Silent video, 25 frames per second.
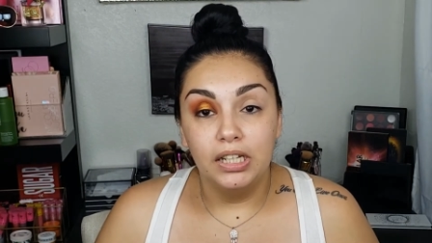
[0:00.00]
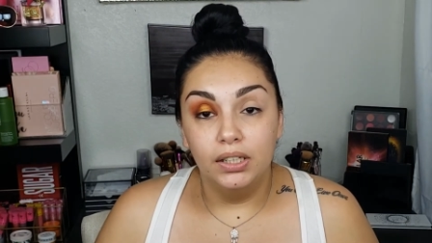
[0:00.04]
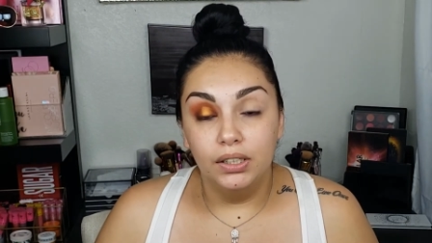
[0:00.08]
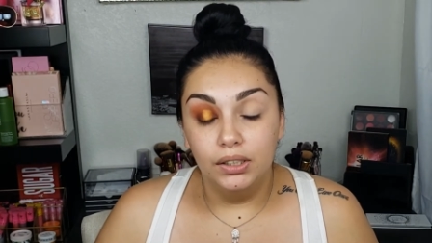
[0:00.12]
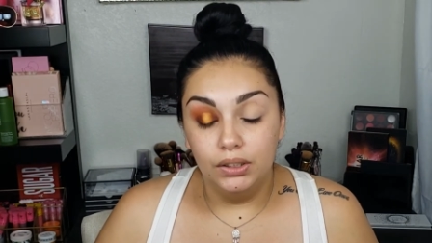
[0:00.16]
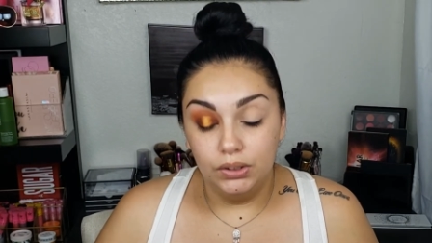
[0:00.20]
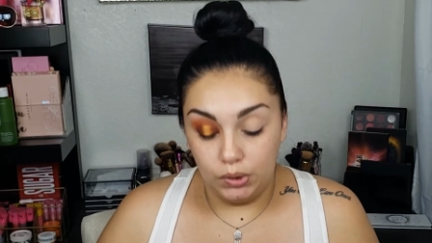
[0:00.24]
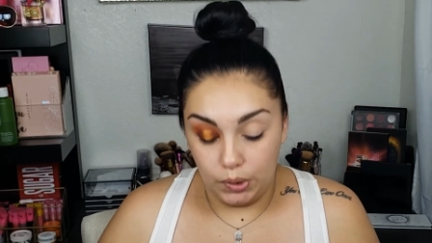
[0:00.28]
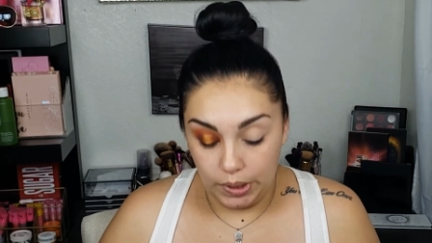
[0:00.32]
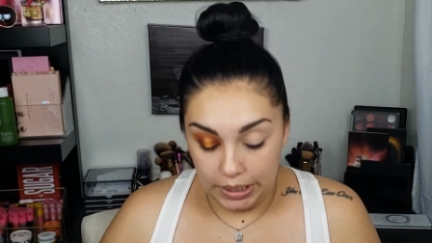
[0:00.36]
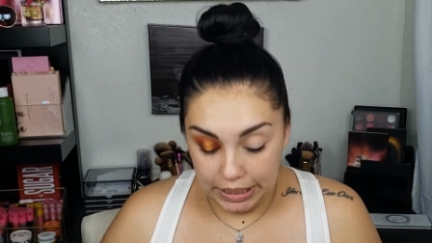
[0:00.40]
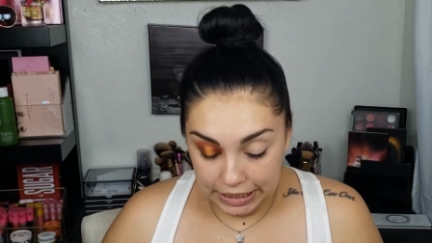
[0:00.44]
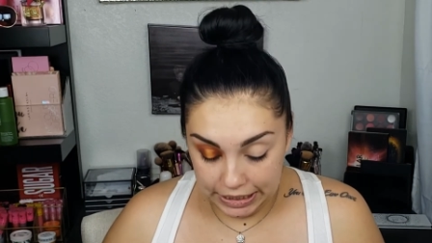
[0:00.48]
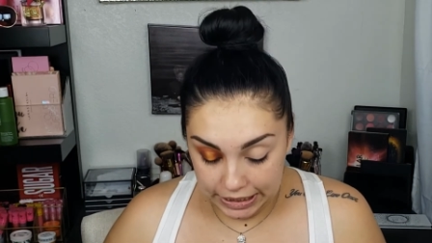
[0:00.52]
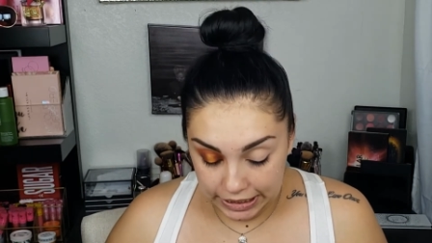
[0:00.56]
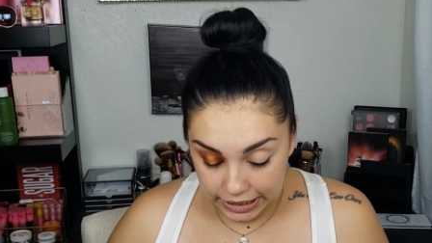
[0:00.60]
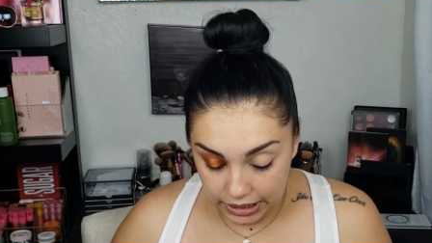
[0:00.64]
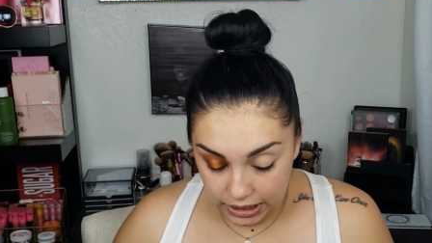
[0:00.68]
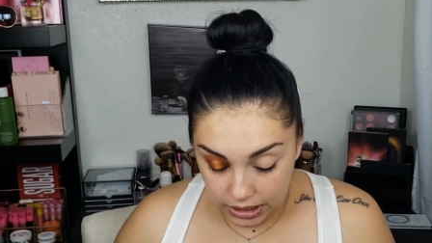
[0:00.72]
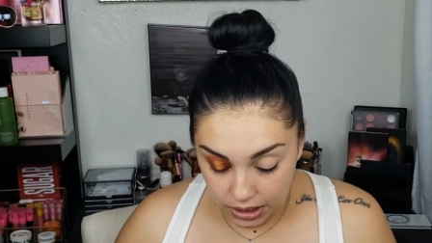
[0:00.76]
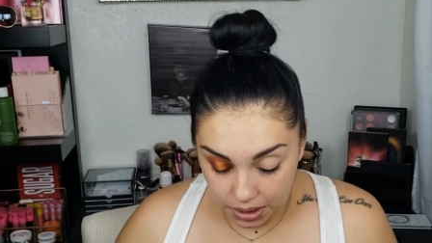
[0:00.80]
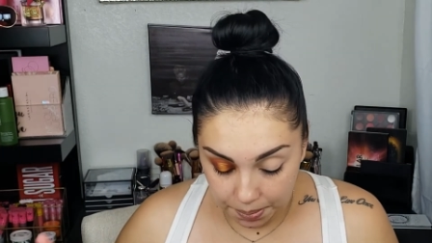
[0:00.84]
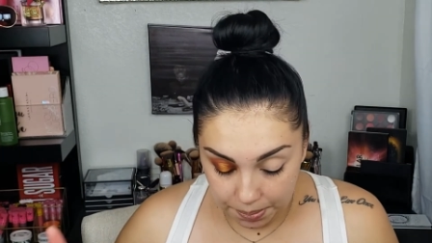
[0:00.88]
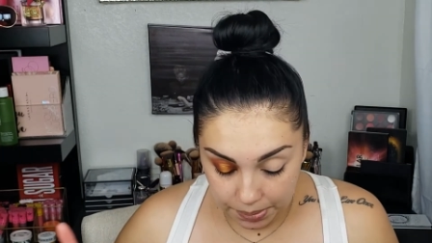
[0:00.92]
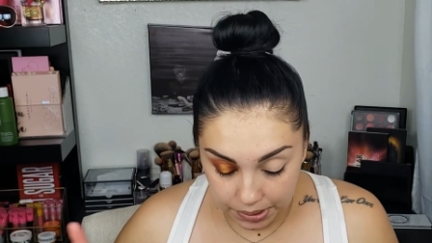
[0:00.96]
So I ended
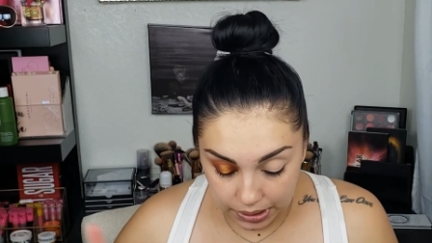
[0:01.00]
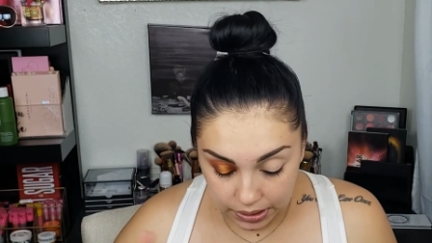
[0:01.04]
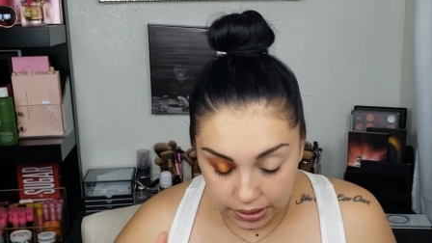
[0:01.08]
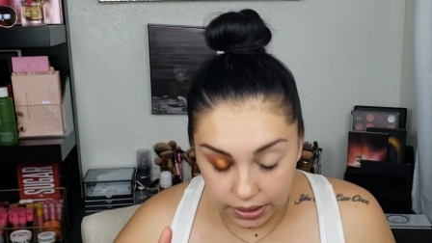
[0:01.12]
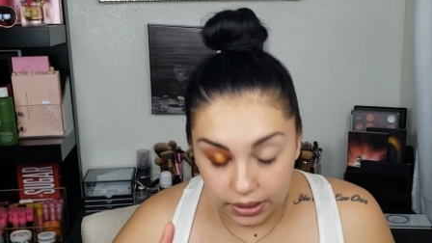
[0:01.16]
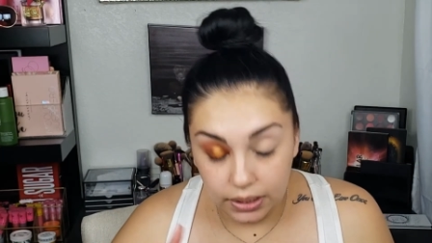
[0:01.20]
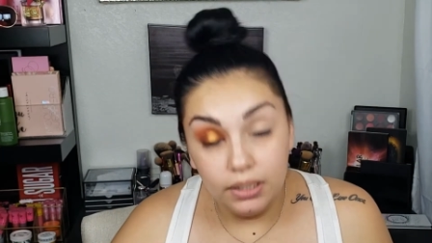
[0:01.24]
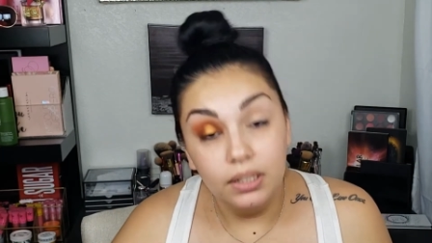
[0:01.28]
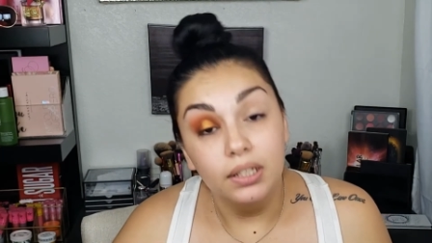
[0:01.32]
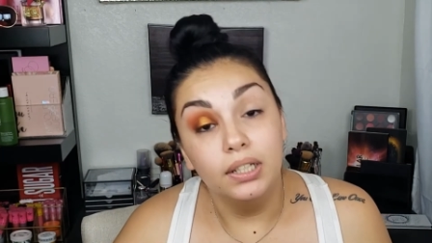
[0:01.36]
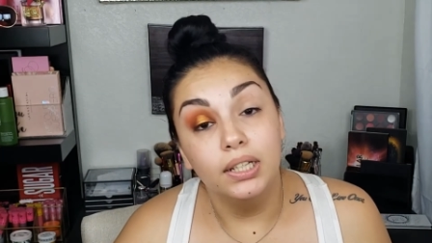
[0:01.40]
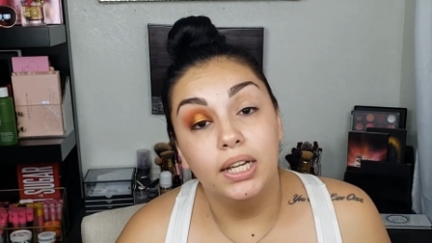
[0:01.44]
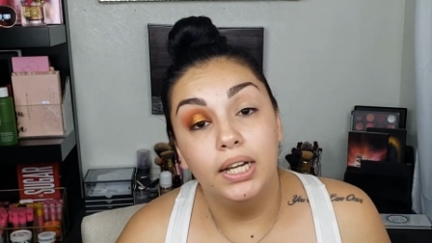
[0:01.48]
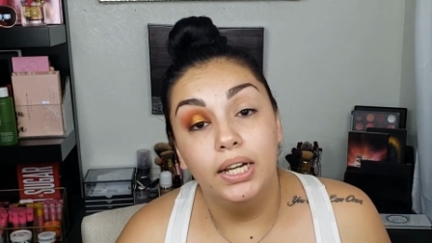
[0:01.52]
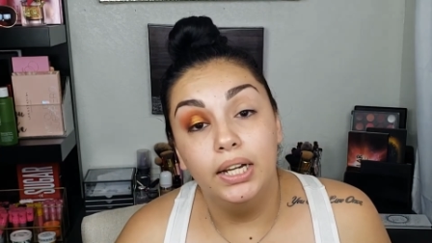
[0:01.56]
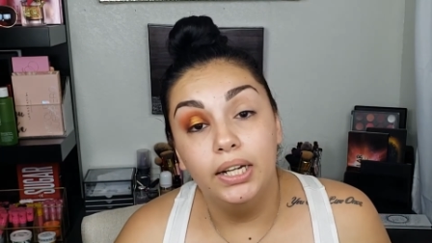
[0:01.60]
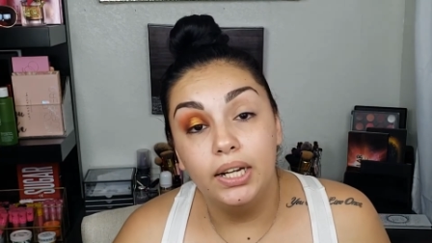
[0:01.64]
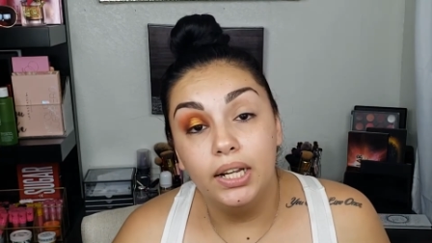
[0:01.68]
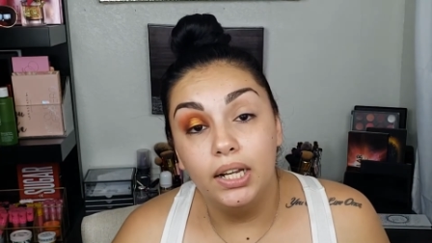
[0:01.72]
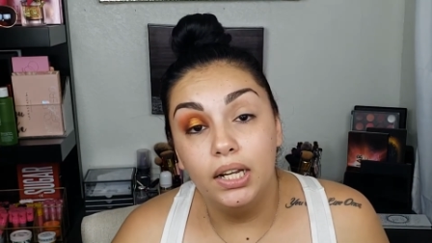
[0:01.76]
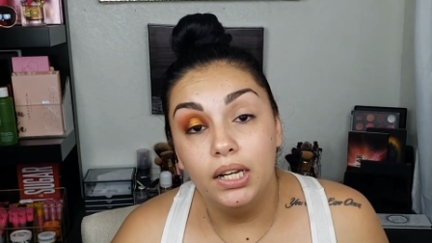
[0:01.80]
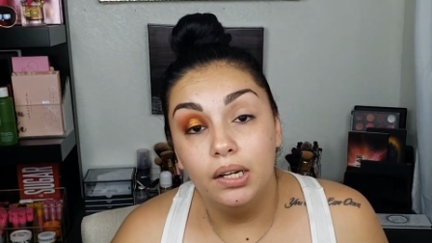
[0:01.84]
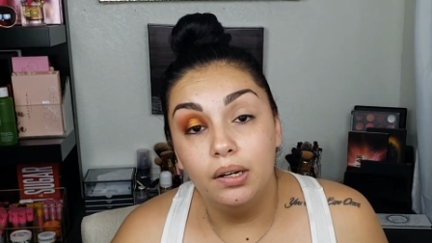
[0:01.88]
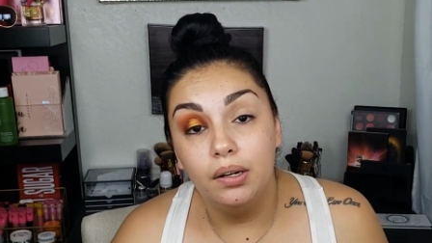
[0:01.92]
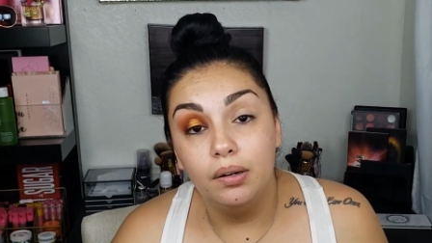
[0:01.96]
up
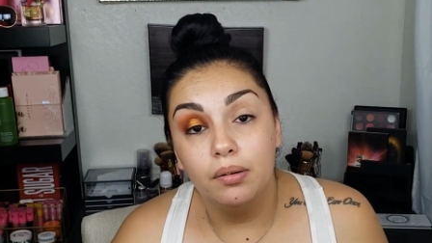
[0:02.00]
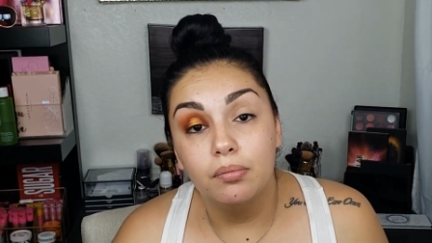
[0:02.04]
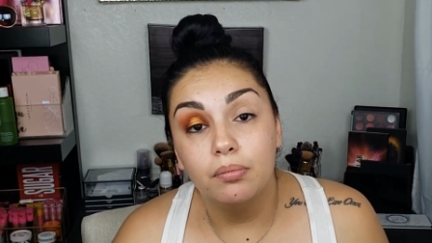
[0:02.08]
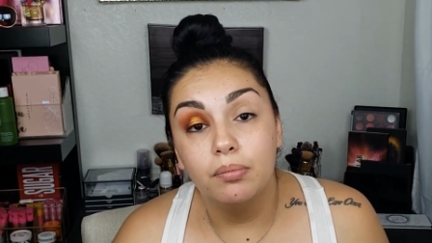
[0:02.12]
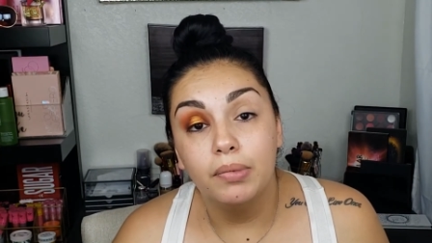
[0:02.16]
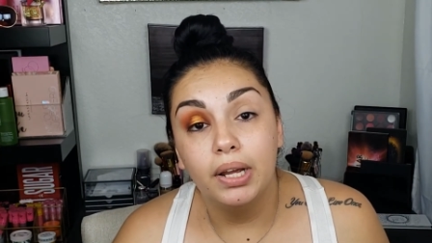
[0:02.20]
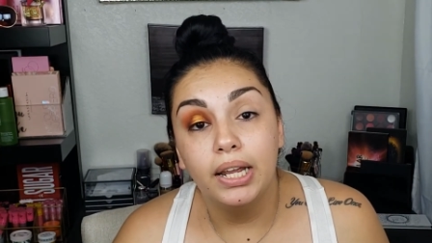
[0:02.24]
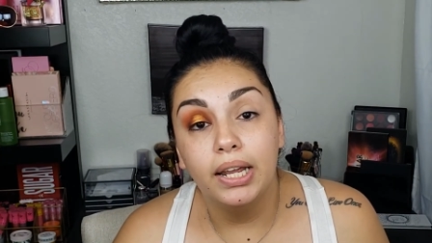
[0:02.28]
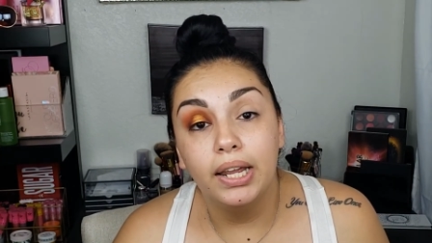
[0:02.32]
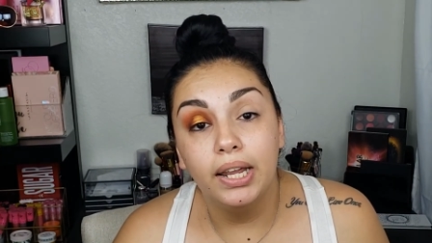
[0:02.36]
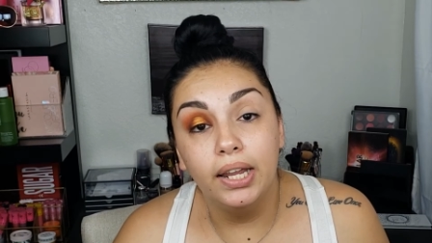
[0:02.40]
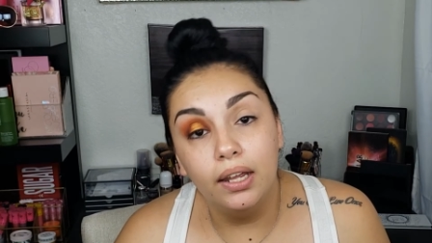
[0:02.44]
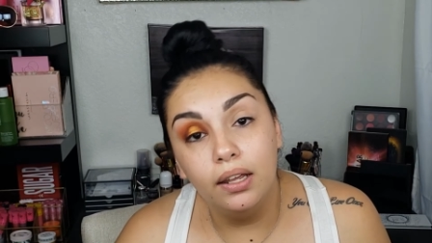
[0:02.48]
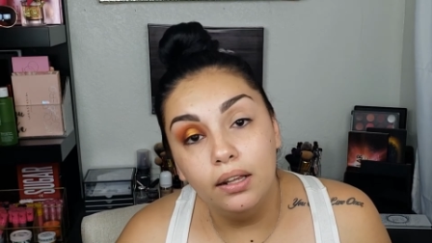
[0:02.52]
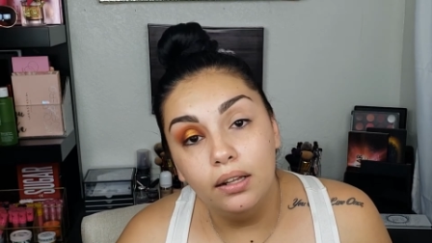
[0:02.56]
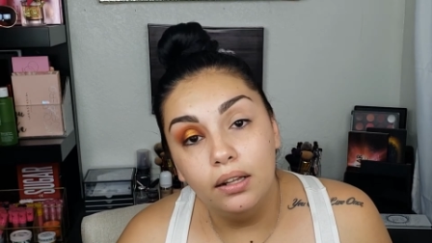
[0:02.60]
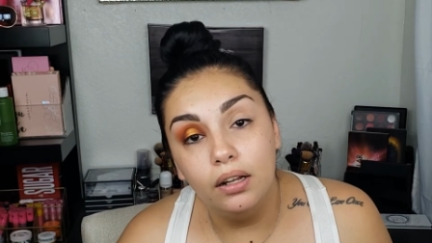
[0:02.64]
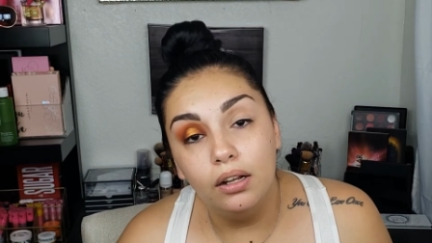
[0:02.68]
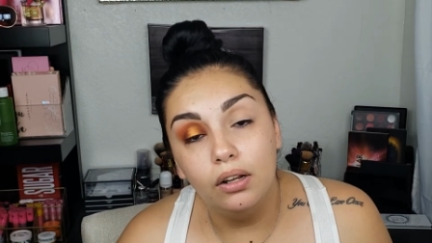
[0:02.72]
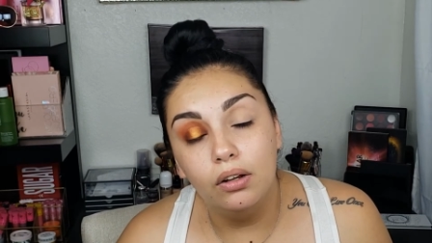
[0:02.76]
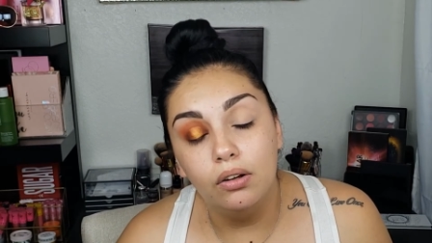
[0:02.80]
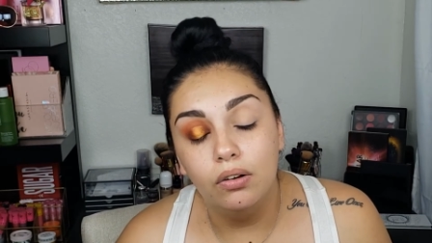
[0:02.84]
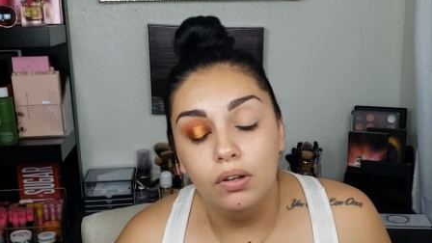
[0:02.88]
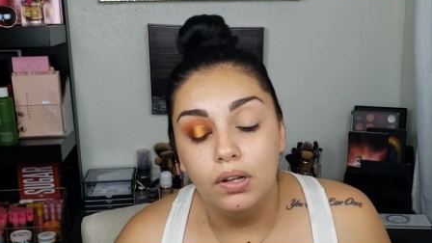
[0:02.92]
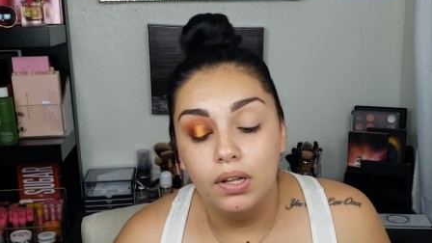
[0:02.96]
cutting my
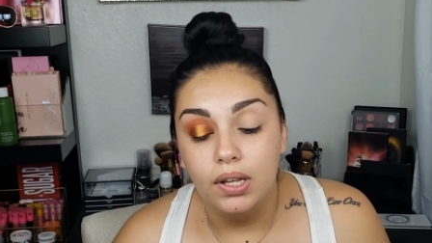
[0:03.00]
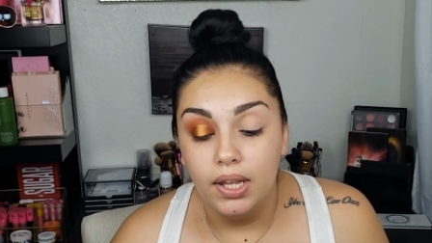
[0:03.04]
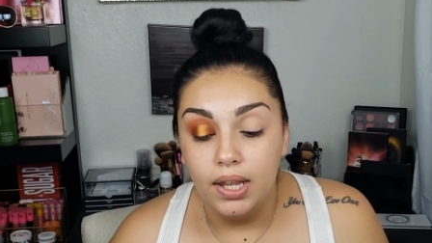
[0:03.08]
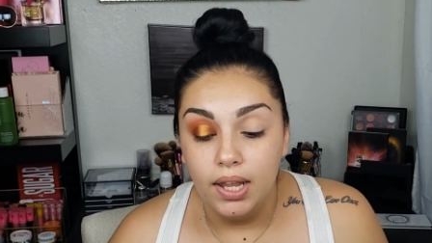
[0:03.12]
halo,